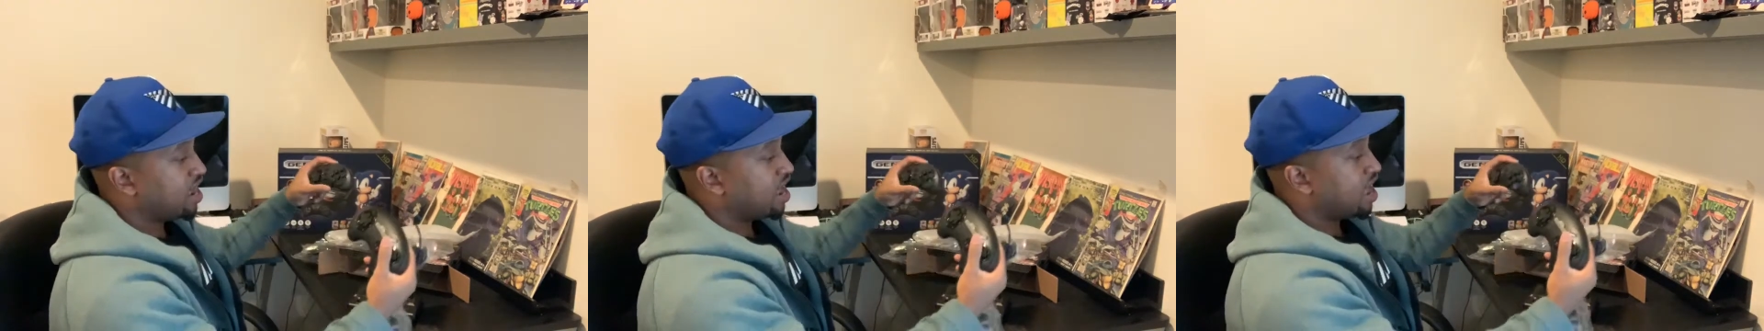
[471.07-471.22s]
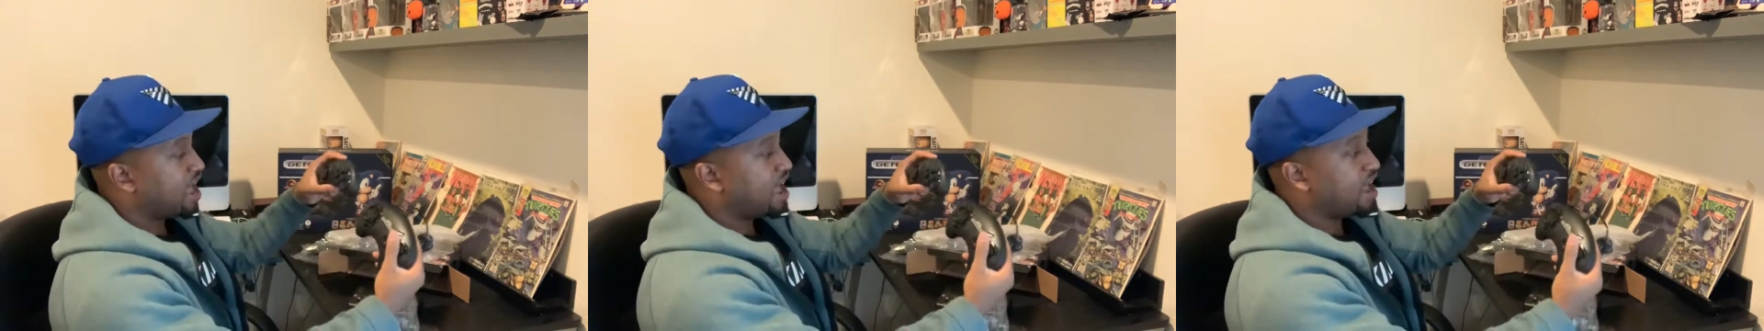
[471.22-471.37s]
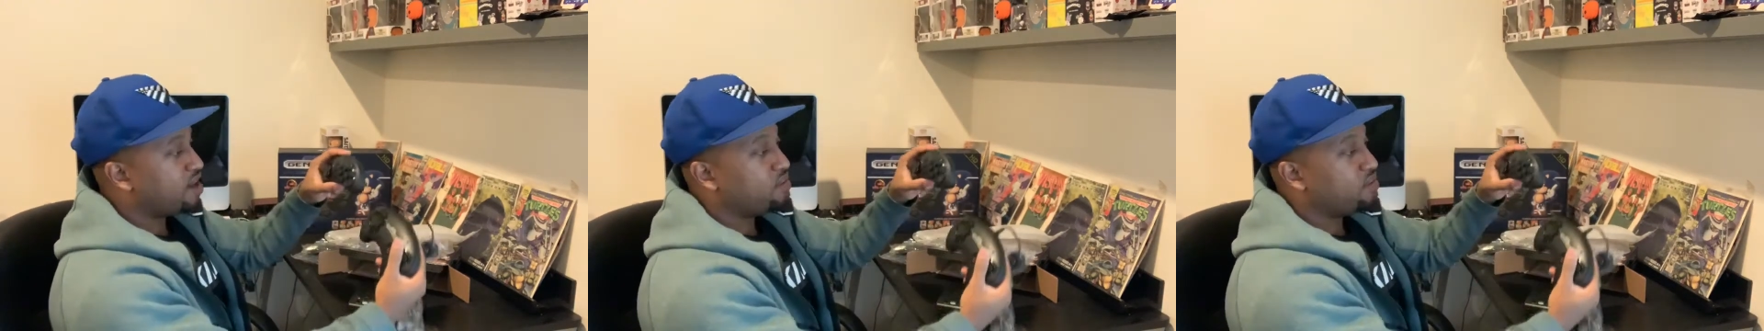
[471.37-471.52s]

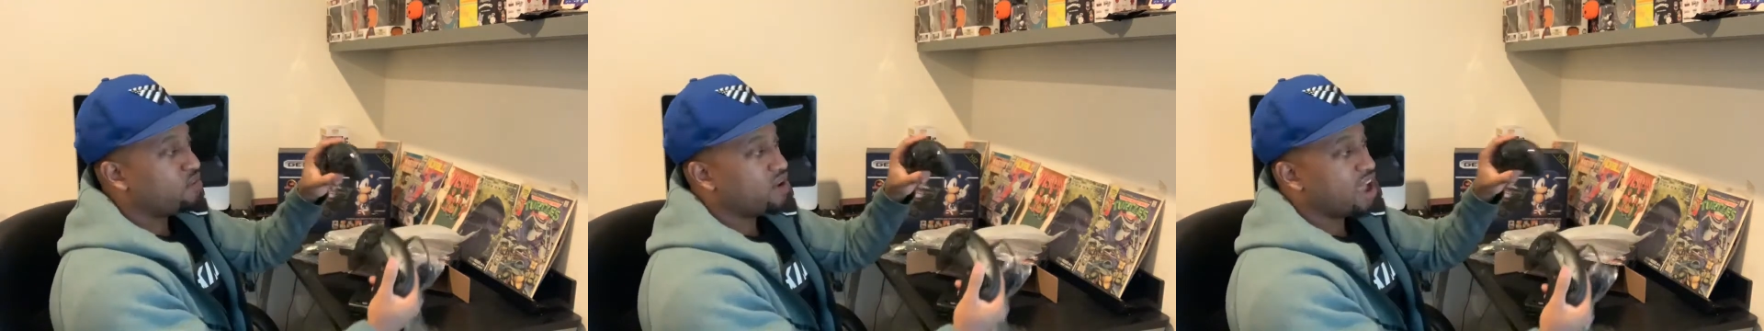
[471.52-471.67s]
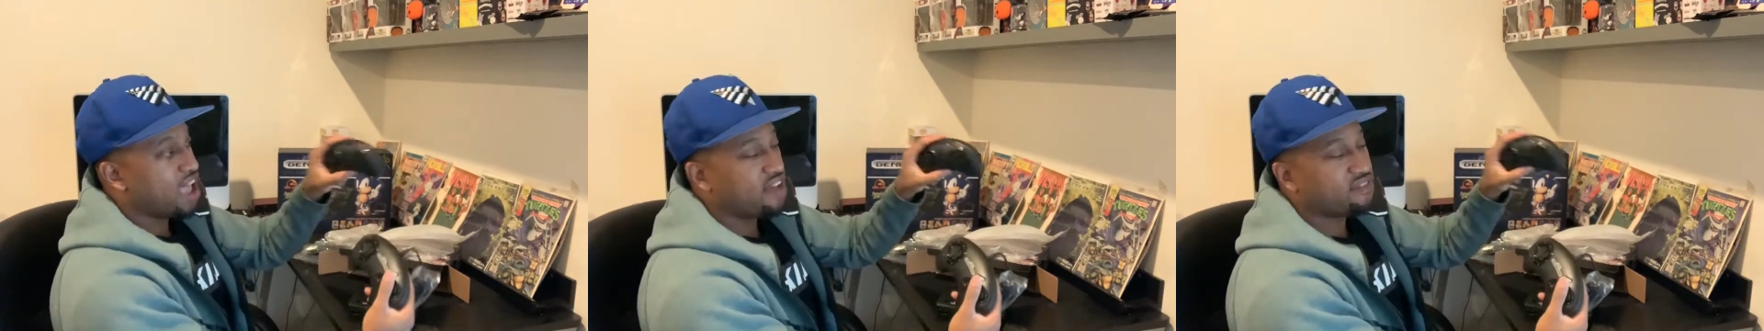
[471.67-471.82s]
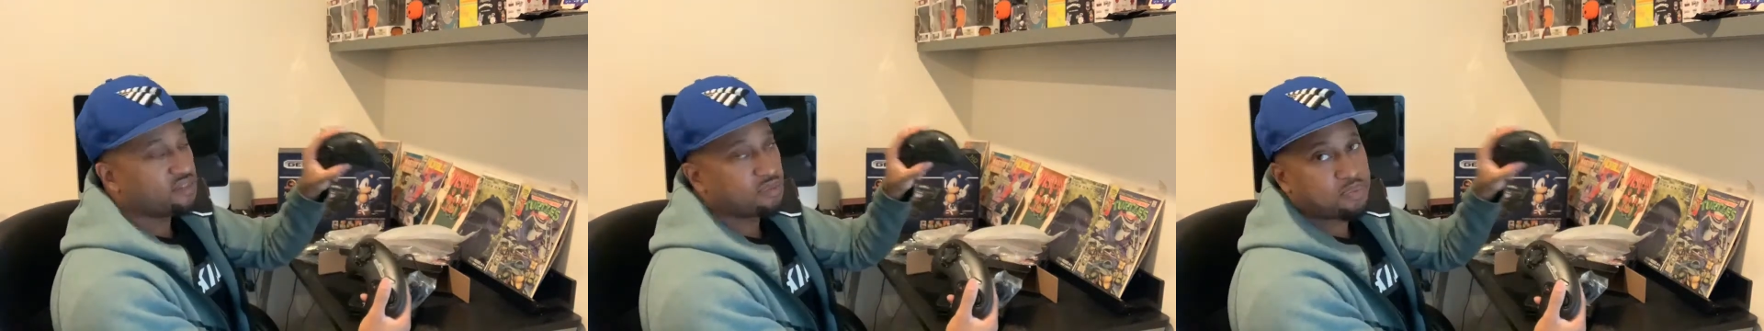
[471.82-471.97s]
I don't
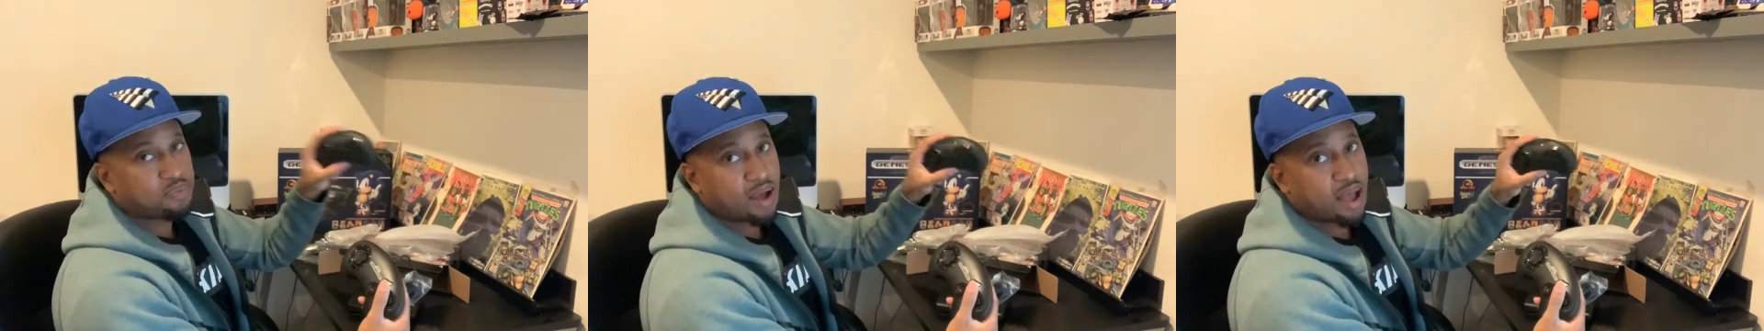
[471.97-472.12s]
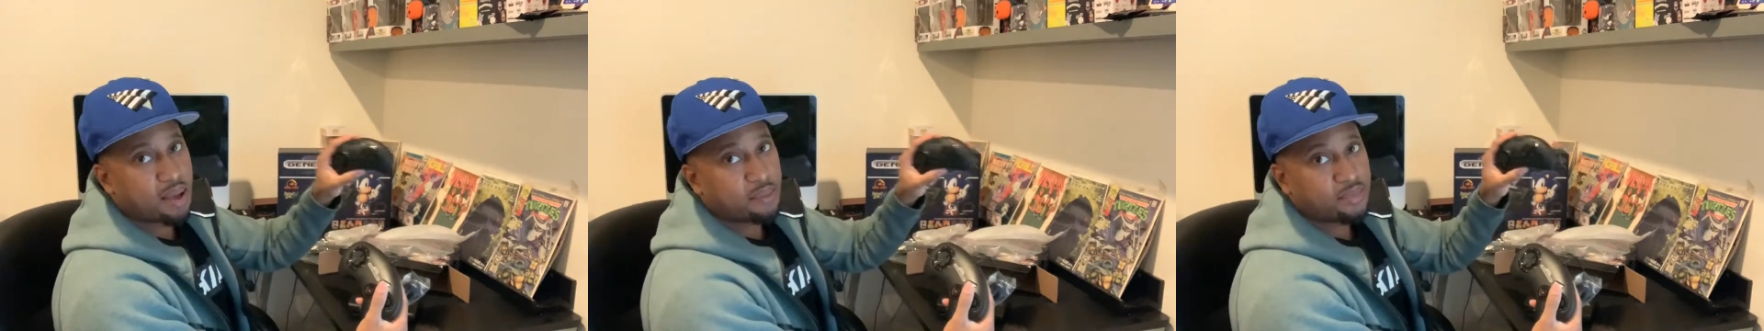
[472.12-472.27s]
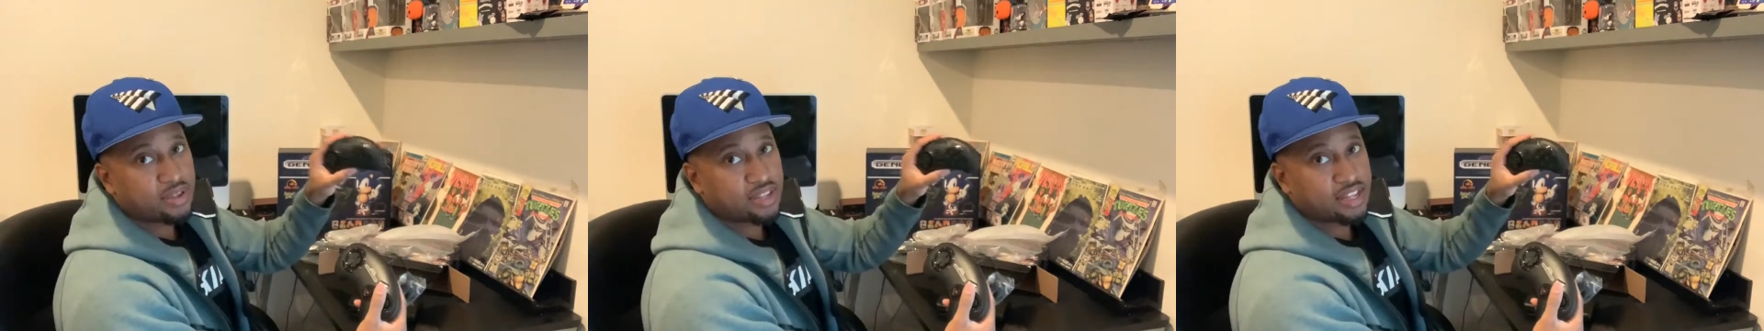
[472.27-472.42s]
have a
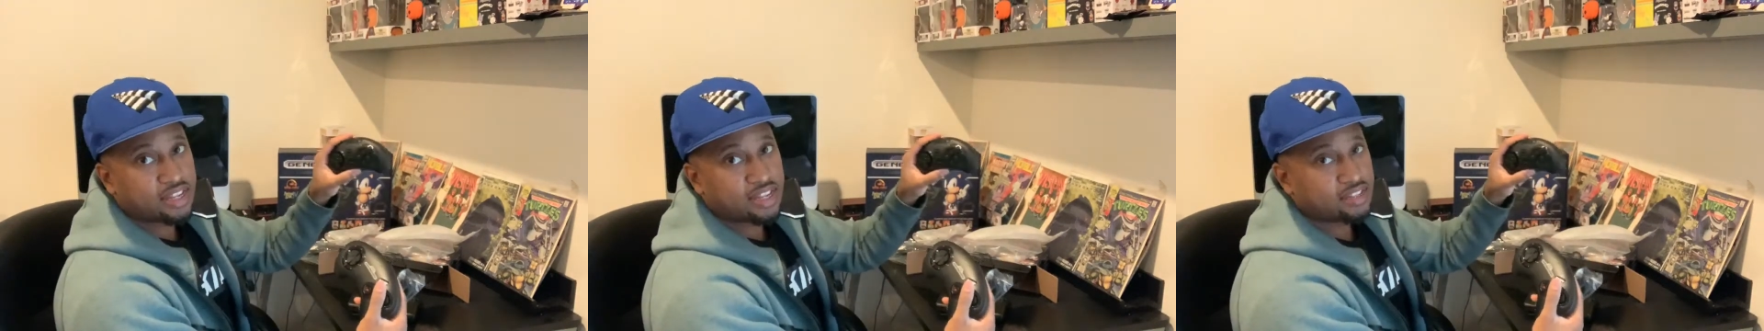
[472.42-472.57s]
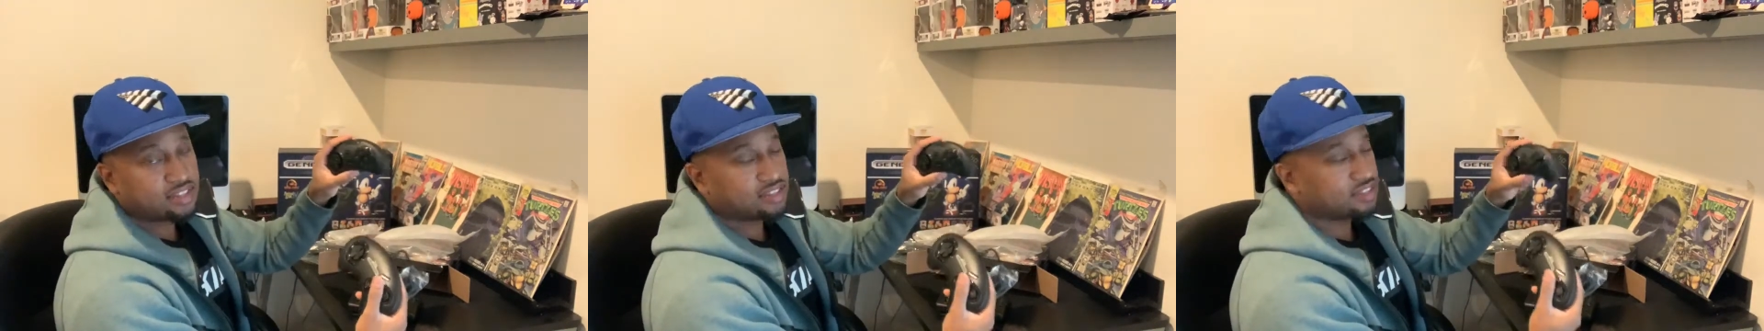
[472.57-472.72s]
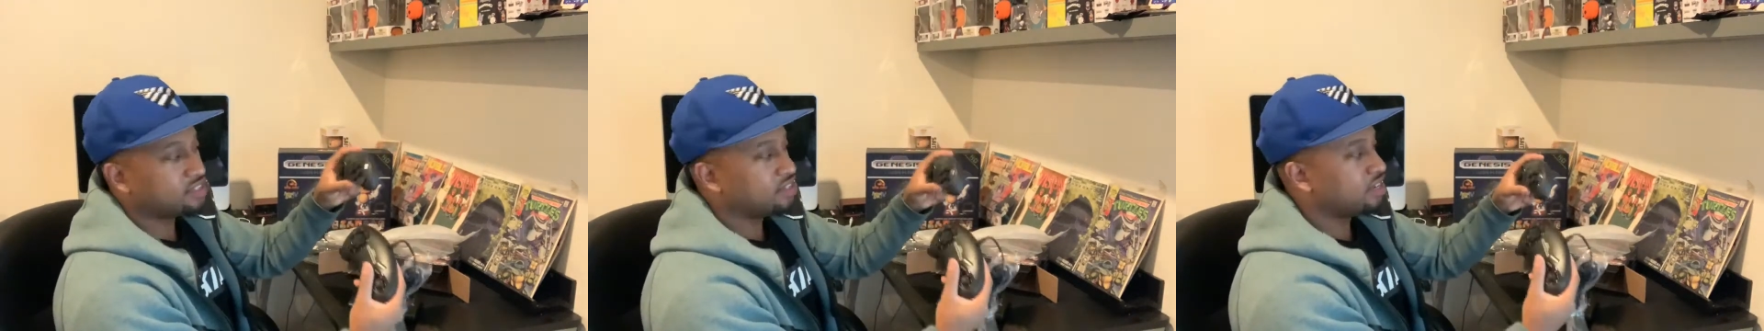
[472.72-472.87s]
problem with
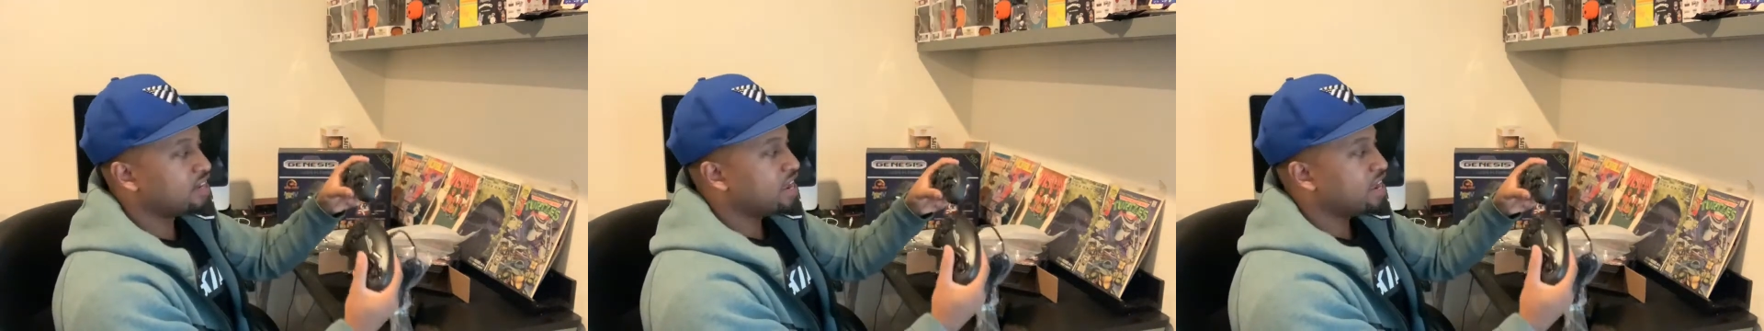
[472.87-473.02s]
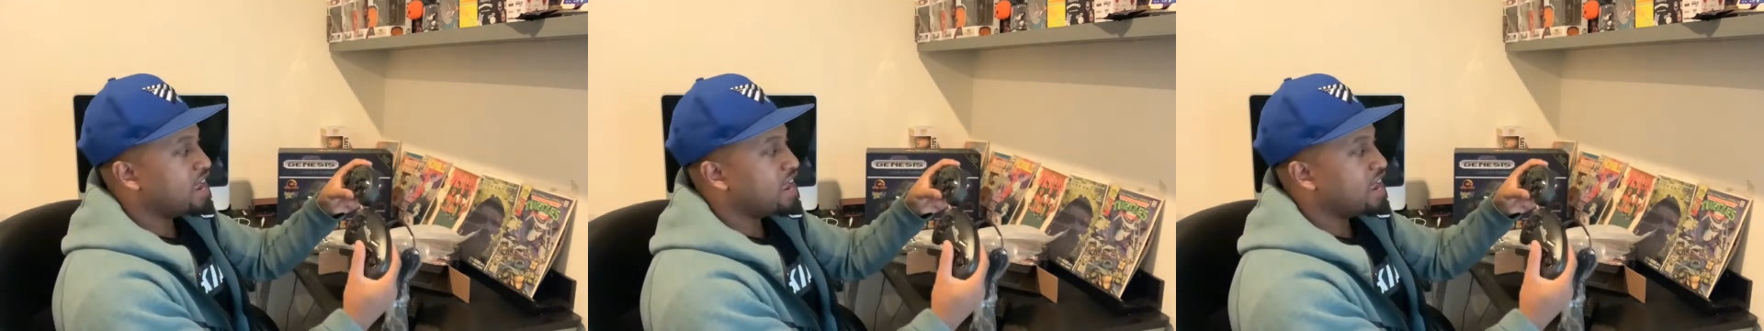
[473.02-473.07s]
this.